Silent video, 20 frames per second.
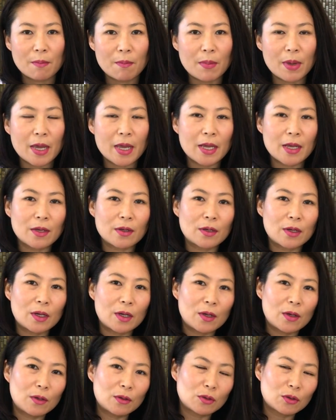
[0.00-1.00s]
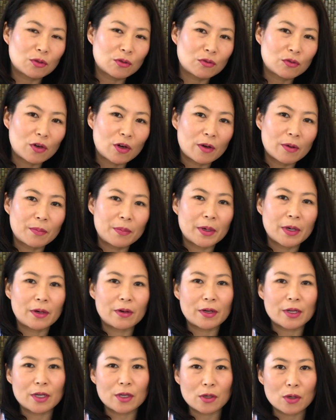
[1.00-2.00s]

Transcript: mango, strawberry,